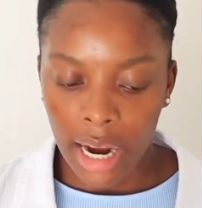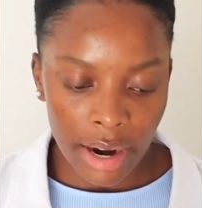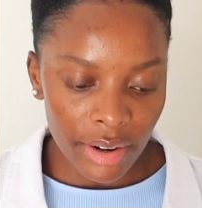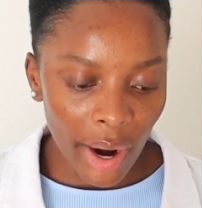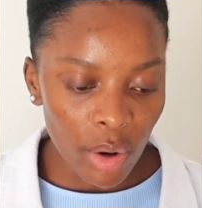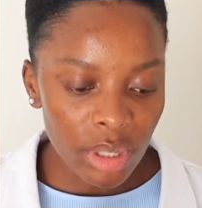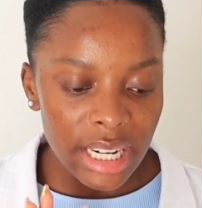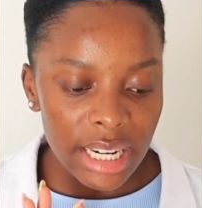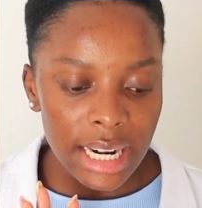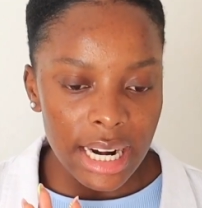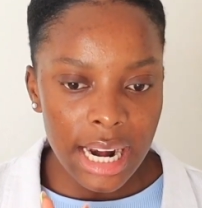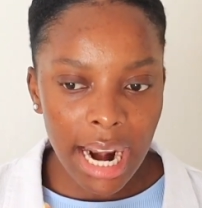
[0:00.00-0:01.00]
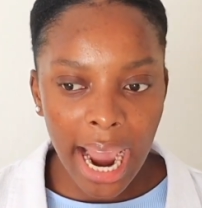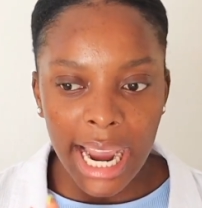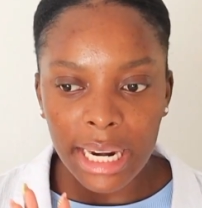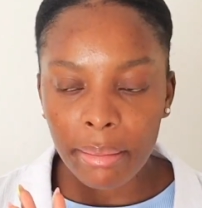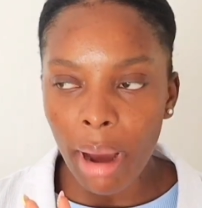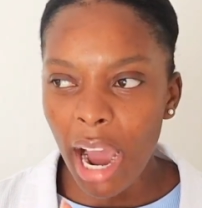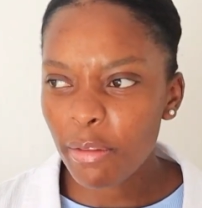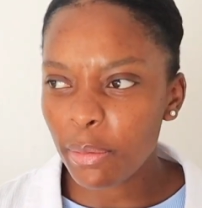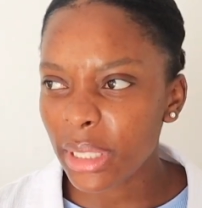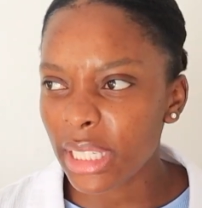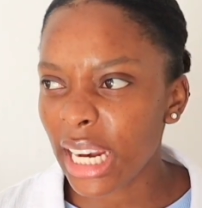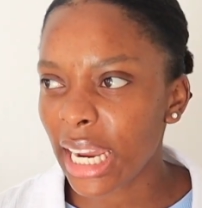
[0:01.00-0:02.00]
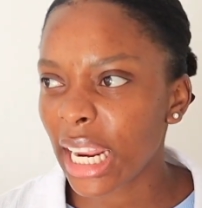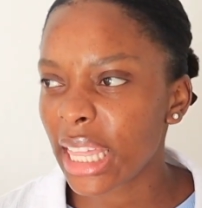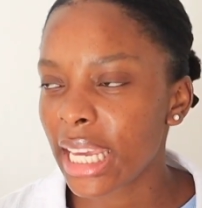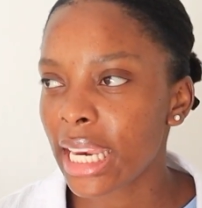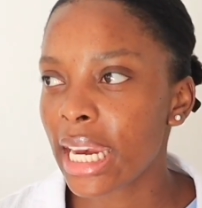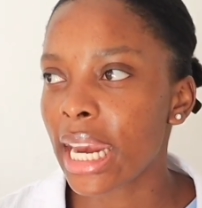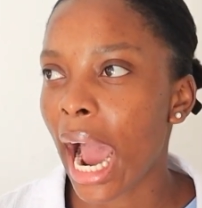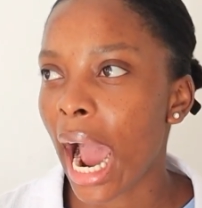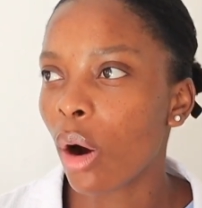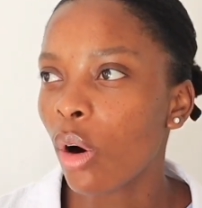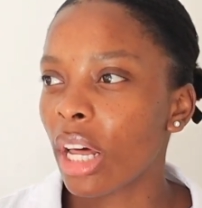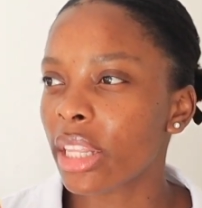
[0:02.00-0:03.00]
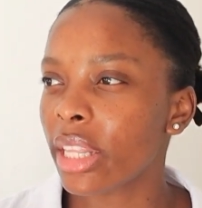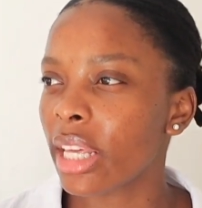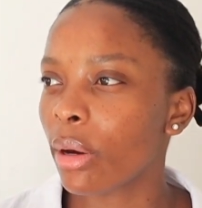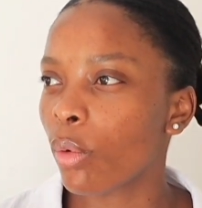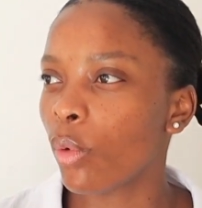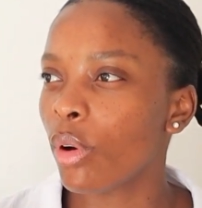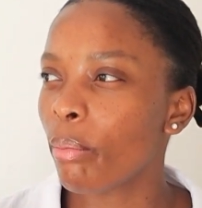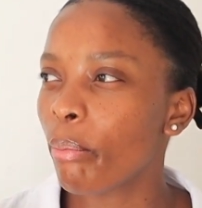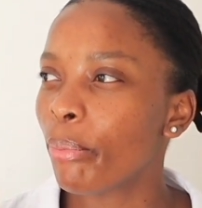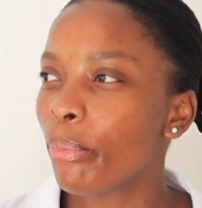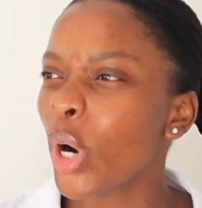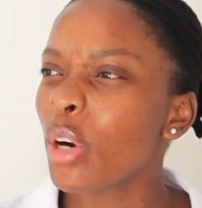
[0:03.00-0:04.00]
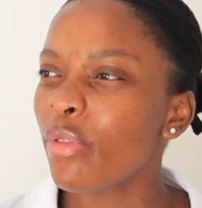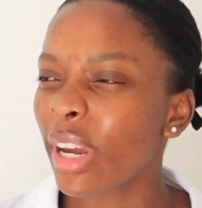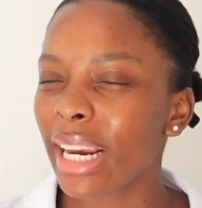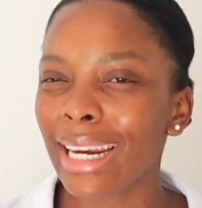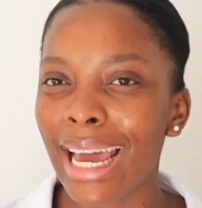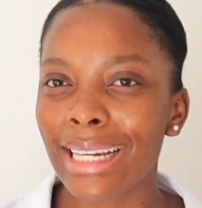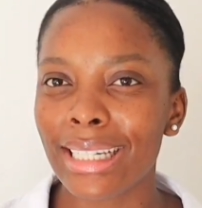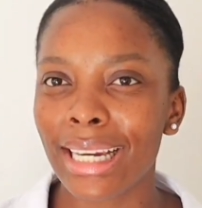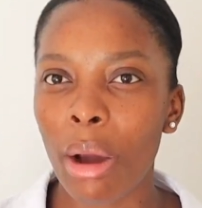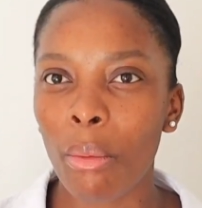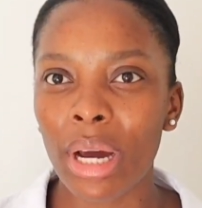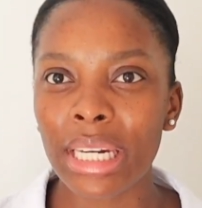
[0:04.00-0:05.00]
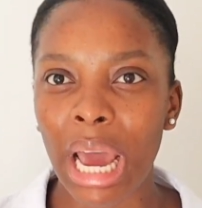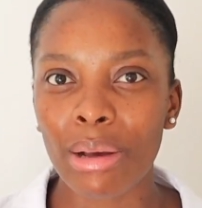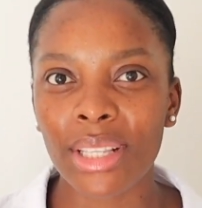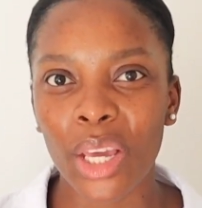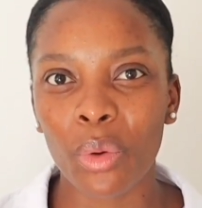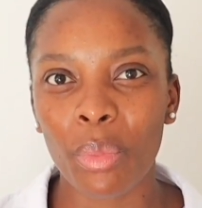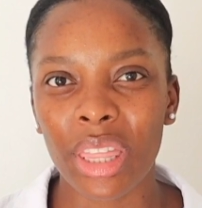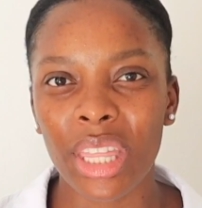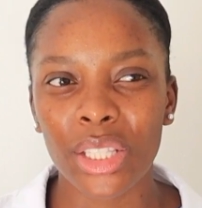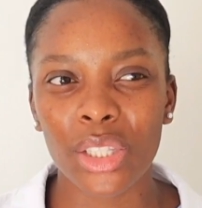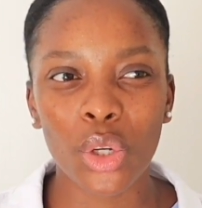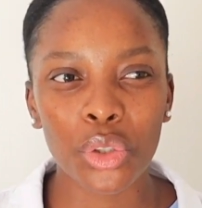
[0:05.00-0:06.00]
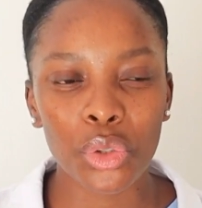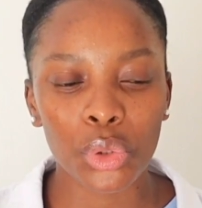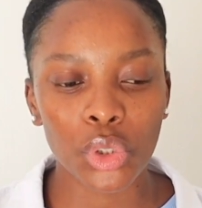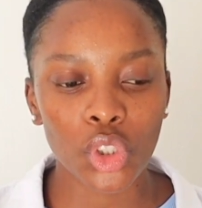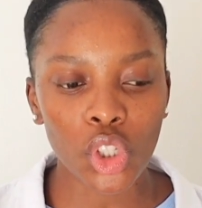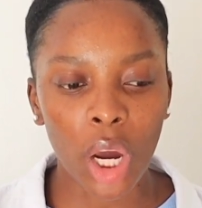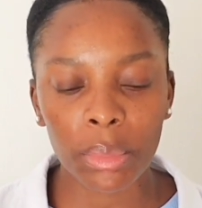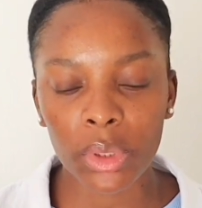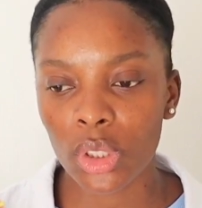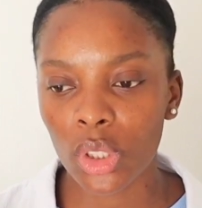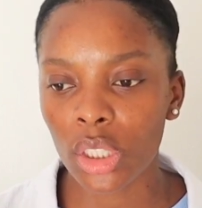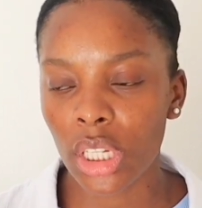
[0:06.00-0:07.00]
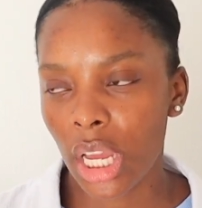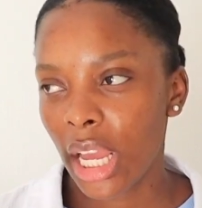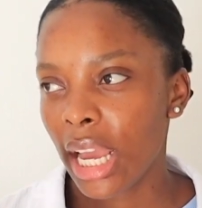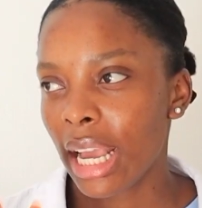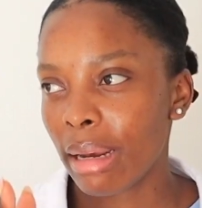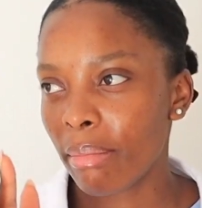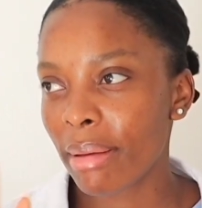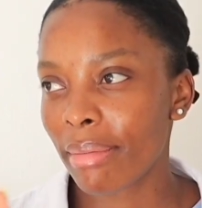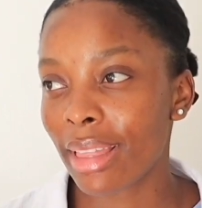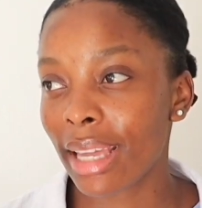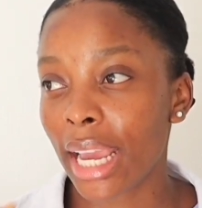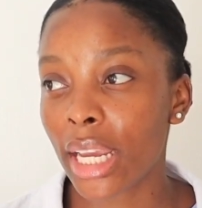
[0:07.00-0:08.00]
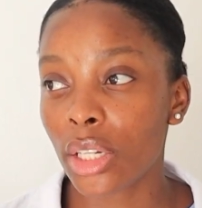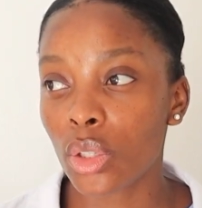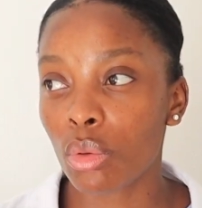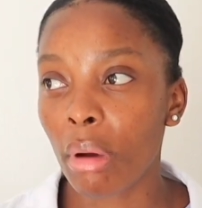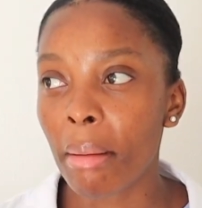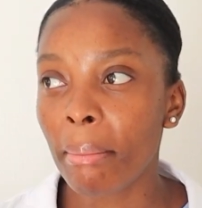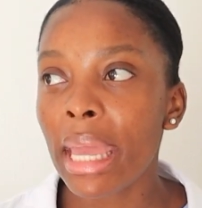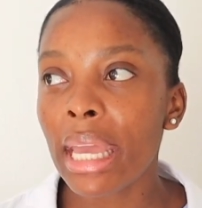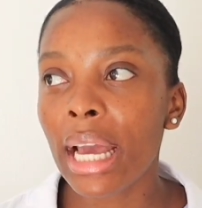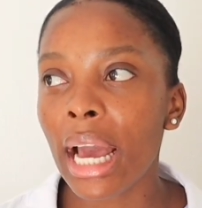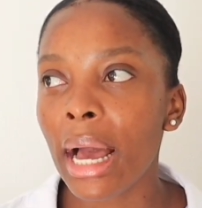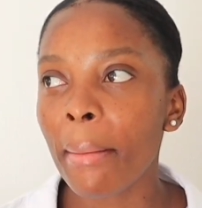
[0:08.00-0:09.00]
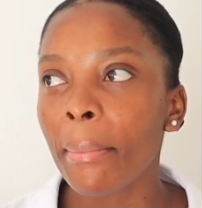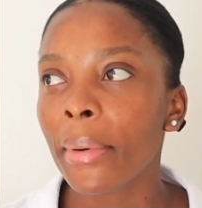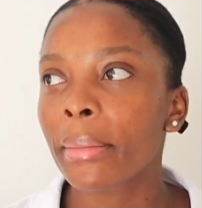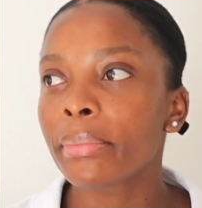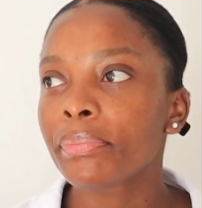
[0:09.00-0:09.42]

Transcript: around 9:30, I think in an hour, the perfect lighting I want outside will be there. It's not too sharp. It's not. And maybe then I can do my makeup